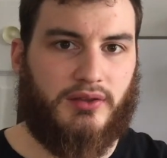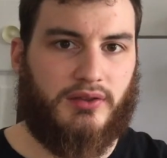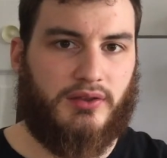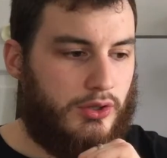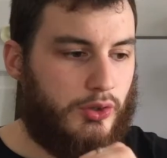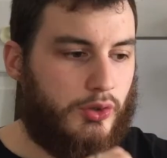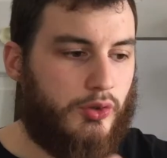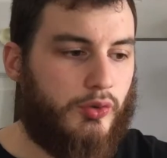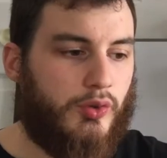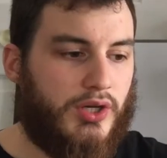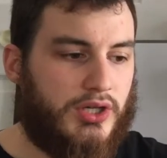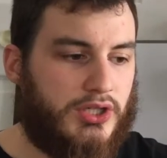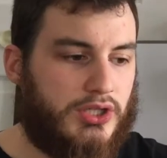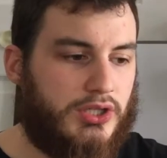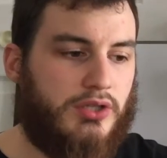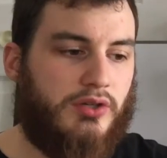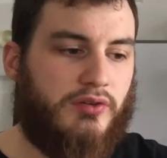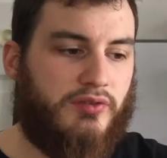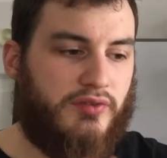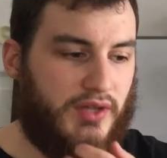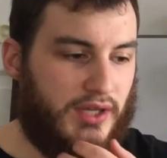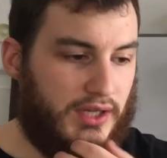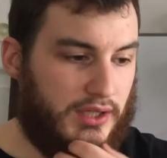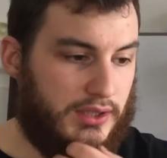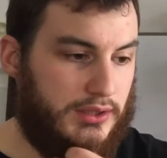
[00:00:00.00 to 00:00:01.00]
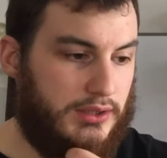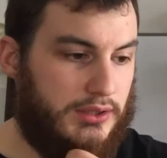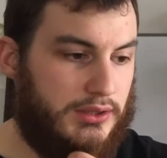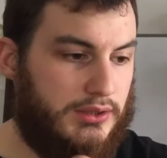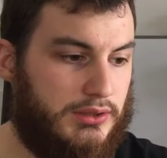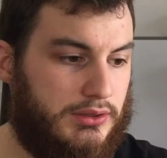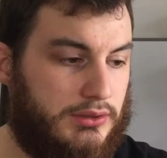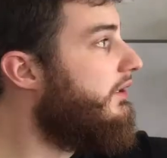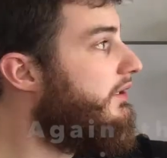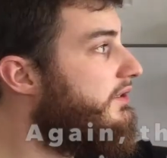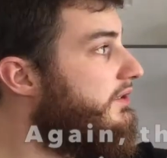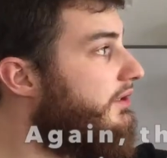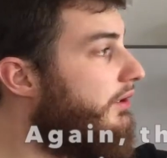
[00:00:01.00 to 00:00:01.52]
The direction of L
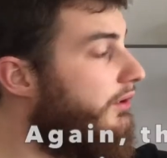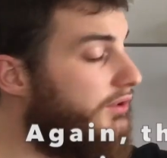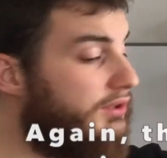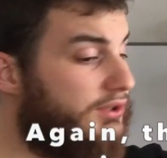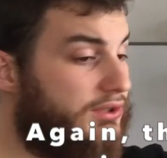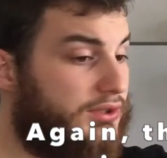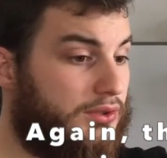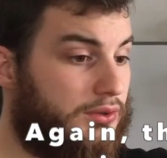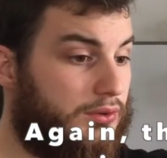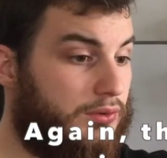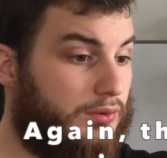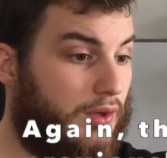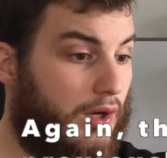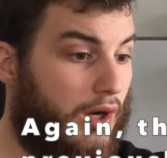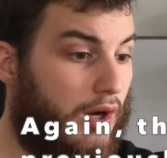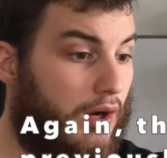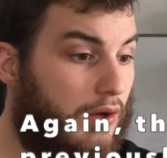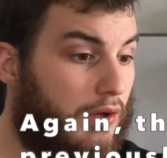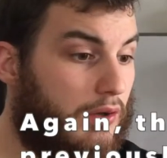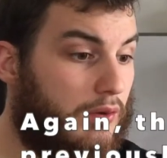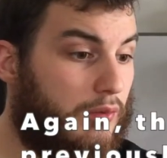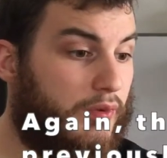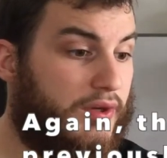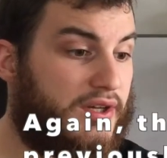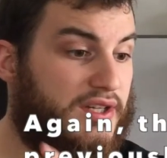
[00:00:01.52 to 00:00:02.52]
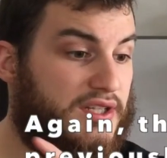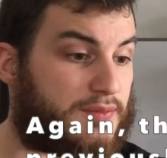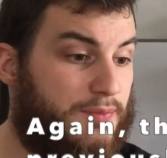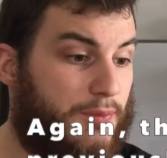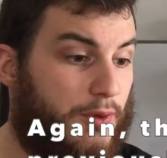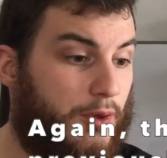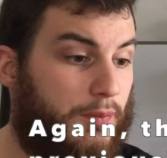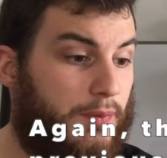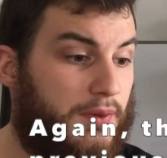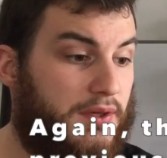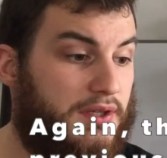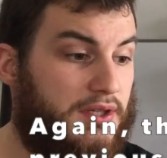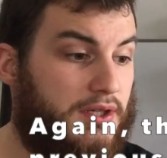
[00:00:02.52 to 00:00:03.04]
is also always
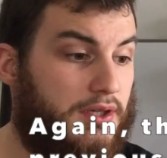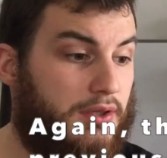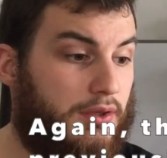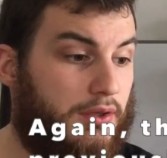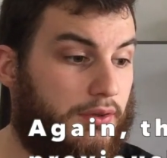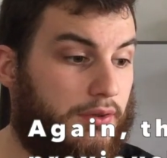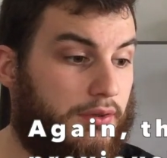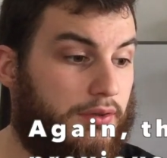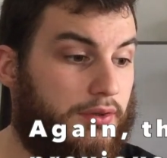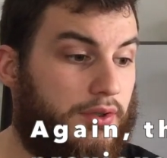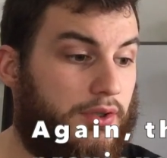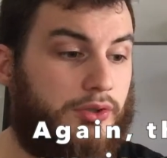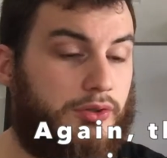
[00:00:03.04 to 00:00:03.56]
perpendicular